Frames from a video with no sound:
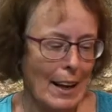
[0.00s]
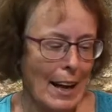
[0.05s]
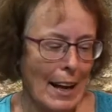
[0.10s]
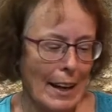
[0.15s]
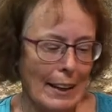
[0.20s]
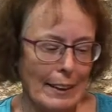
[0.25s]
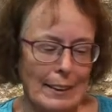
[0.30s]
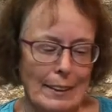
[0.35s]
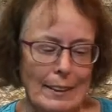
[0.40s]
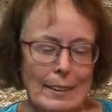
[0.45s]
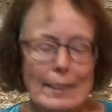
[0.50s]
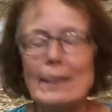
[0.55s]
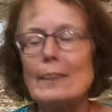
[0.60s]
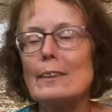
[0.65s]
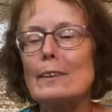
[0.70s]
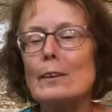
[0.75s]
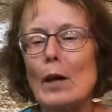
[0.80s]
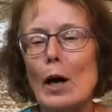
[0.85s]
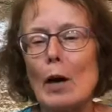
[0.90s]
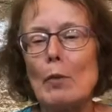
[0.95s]
And
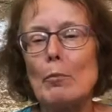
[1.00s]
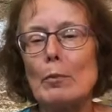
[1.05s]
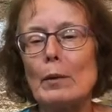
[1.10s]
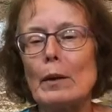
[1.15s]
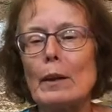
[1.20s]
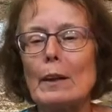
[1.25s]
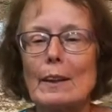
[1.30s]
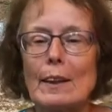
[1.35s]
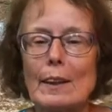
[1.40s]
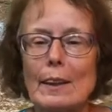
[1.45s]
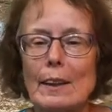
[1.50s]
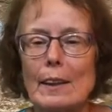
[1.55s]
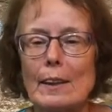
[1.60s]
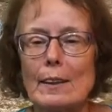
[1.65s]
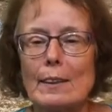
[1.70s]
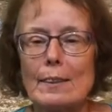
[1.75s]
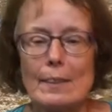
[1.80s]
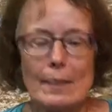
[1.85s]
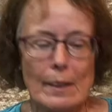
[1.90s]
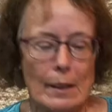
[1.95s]
this topic
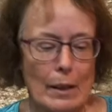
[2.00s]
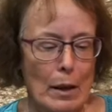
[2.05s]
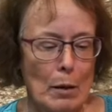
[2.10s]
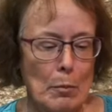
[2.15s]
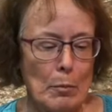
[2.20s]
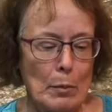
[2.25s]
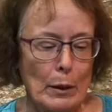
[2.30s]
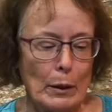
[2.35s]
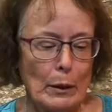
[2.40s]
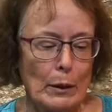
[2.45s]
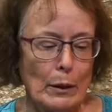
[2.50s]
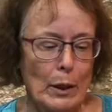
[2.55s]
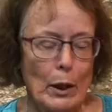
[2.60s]
is about